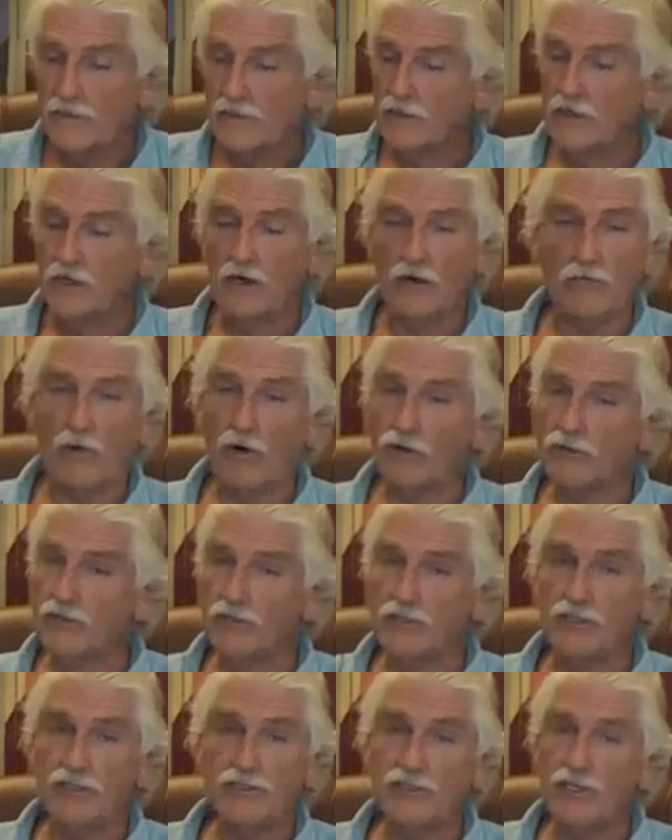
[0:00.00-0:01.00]
Most
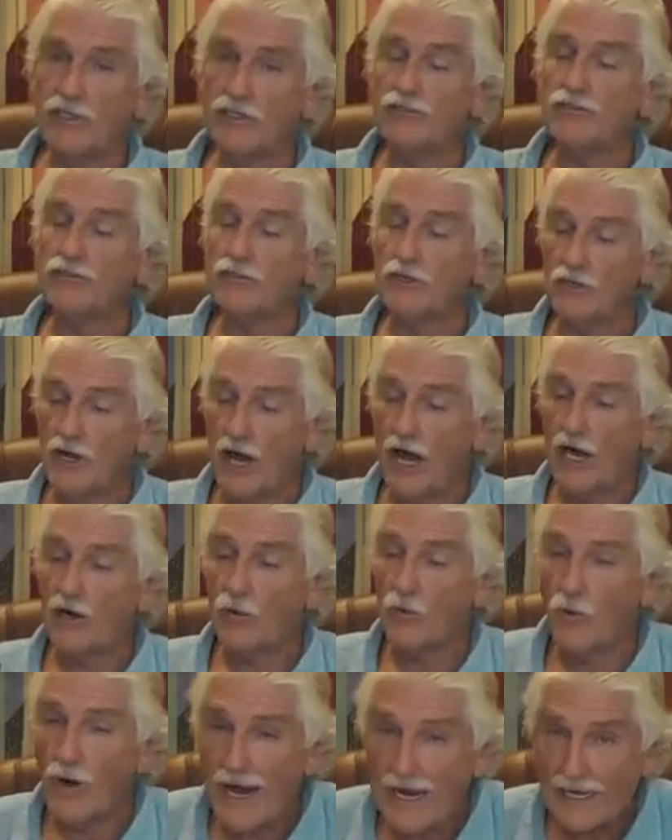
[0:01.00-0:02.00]
of these teachers are not
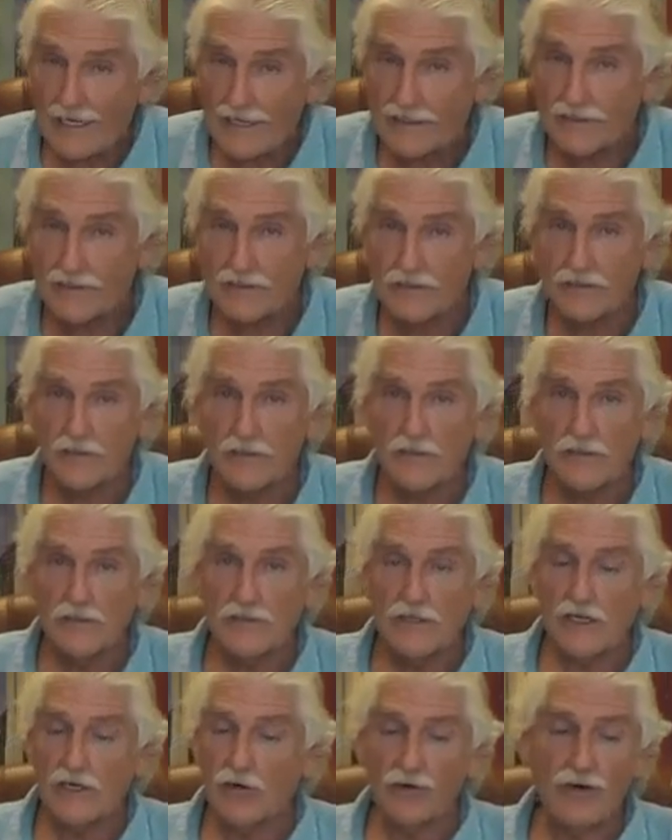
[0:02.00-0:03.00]
awake.
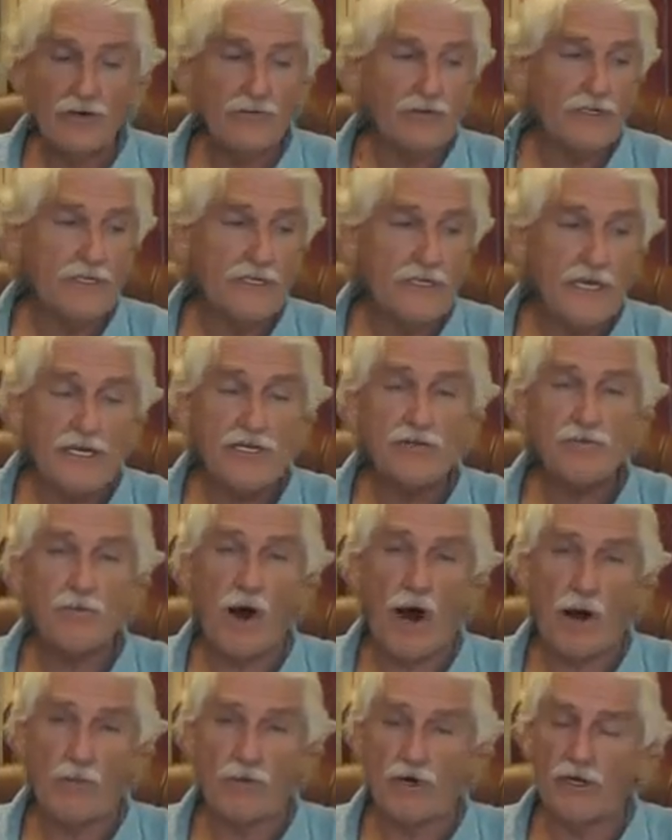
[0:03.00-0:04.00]
They don't even teach
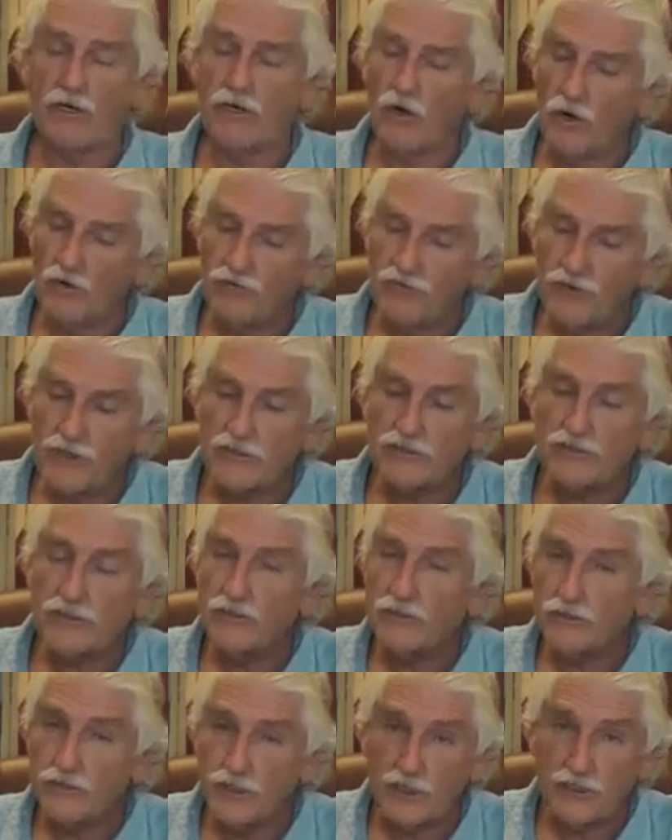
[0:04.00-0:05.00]
properly. No offense to
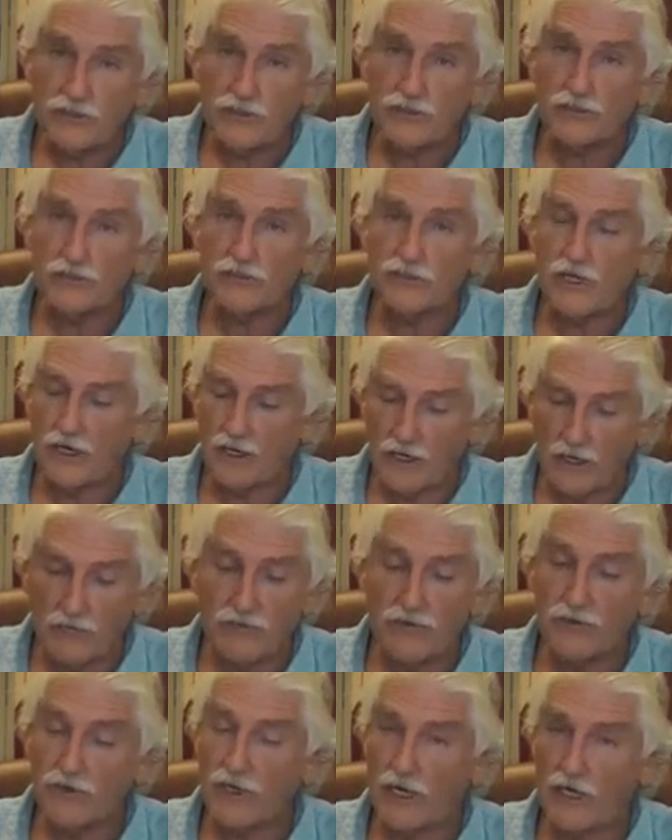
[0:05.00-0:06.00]
you teachers, I
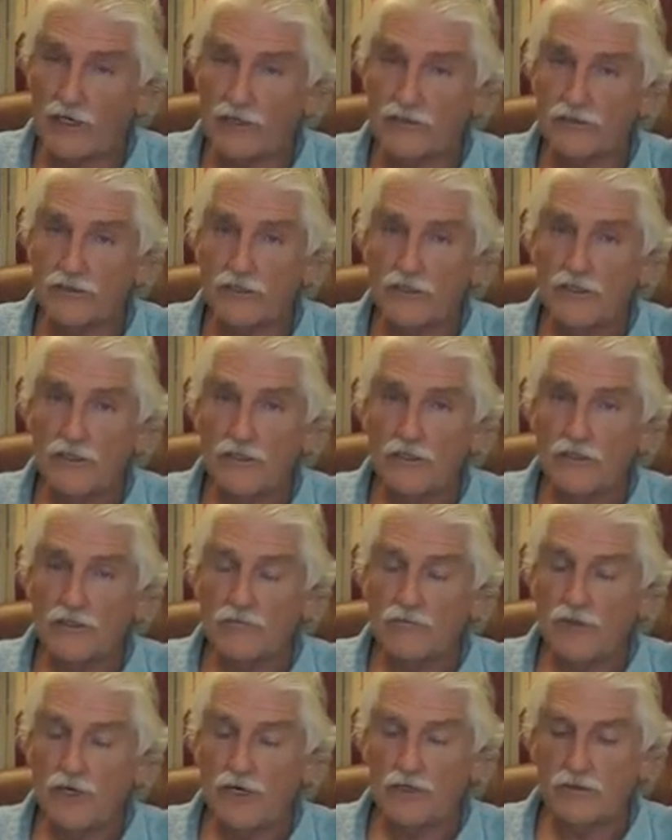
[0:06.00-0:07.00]
love you guys,
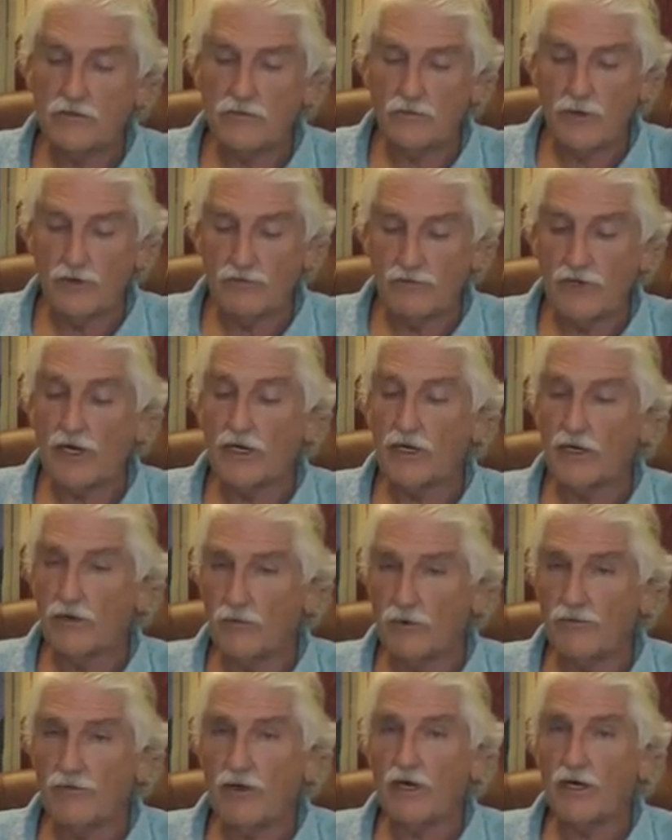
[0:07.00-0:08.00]
but we've got
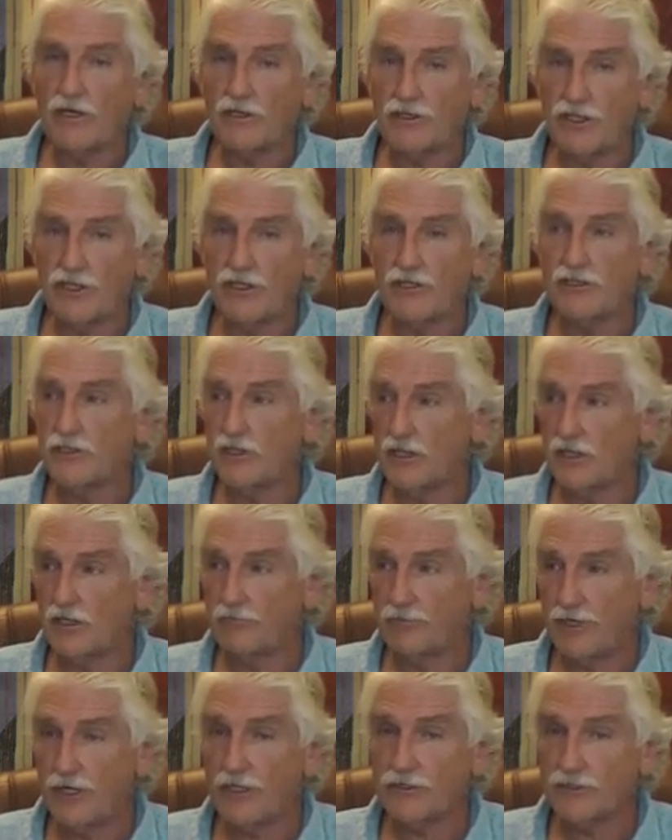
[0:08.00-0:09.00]
to teach
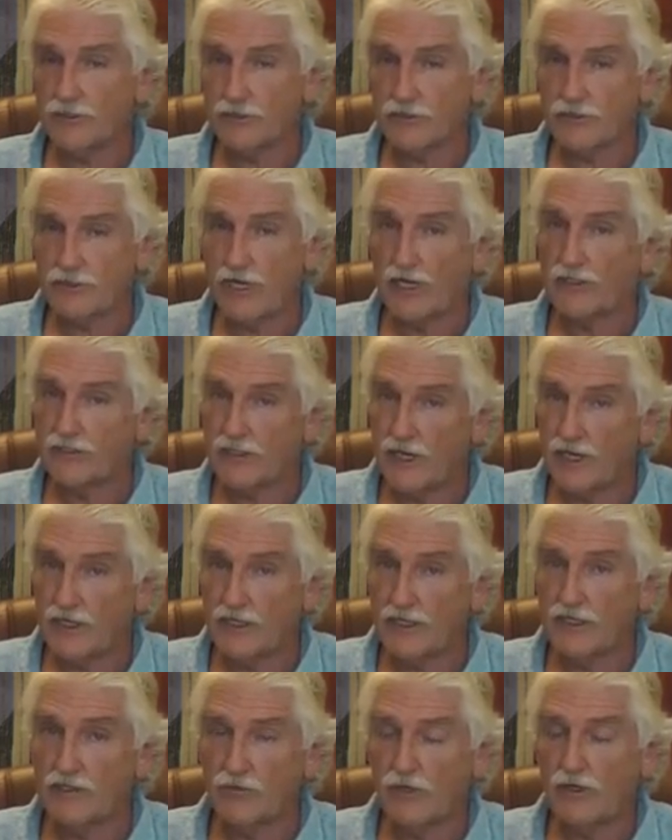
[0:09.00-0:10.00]
in pictures like Chinese.